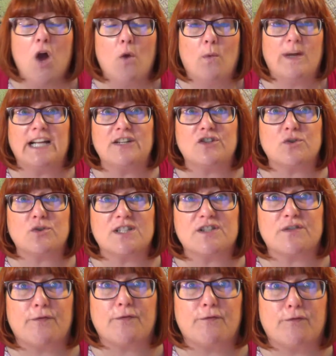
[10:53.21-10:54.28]
We're going to do a
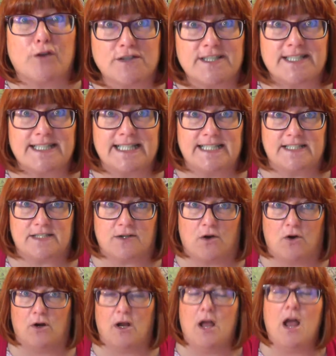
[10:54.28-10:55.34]
frosty
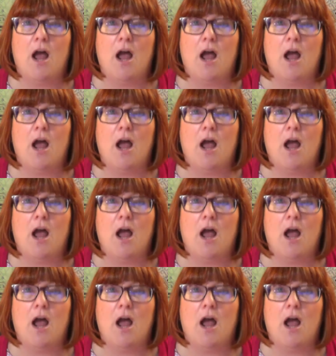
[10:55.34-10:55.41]
song